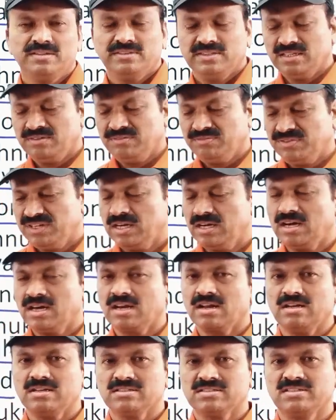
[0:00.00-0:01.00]
Then
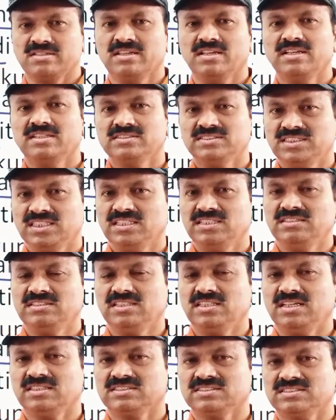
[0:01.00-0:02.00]
Viharas,
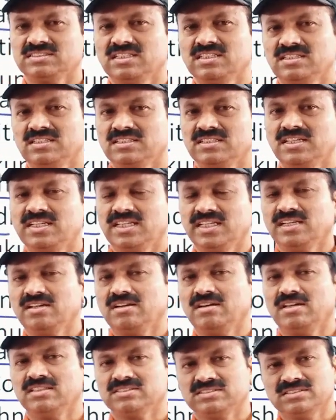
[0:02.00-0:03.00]
Chaityas,
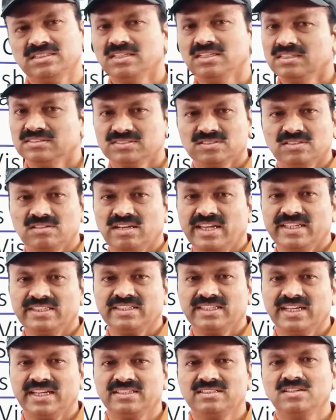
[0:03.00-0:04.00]
Gatikas, so like
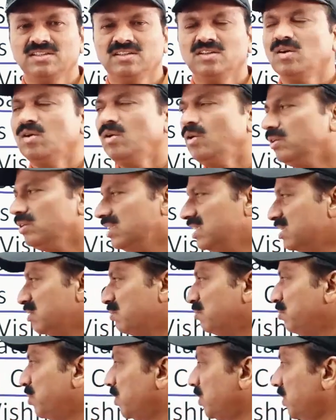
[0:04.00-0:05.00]
that. All these
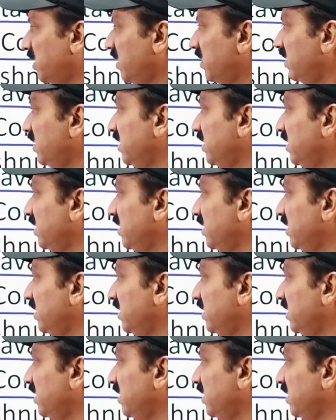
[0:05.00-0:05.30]
important